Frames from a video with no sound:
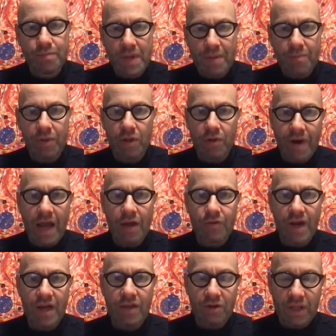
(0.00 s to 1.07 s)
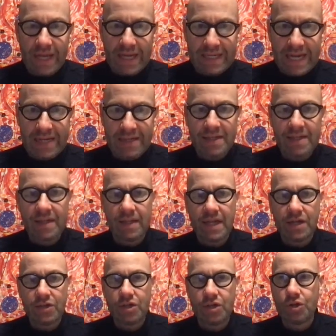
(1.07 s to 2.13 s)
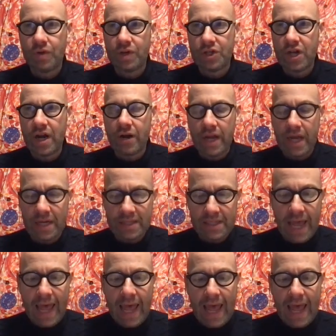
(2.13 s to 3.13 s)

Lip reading: people around rather clandestinely to Jewish areas.